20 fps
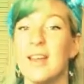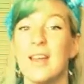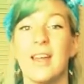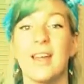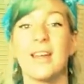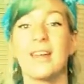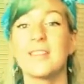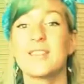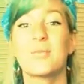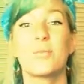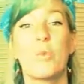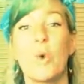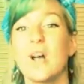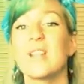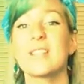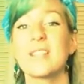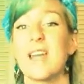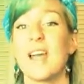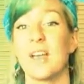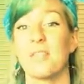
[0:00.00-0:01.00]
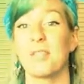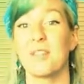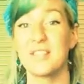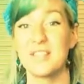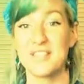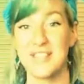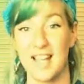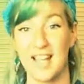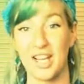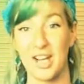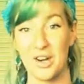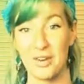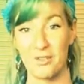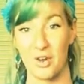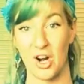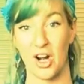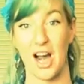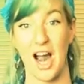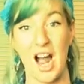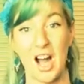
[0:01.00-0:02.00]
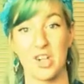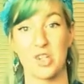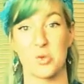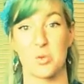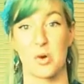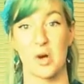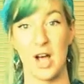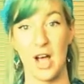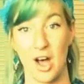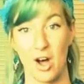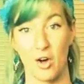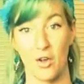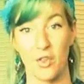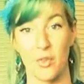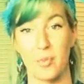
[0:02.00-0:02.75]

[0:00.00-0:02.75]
It wasn't at the sake of our actual health,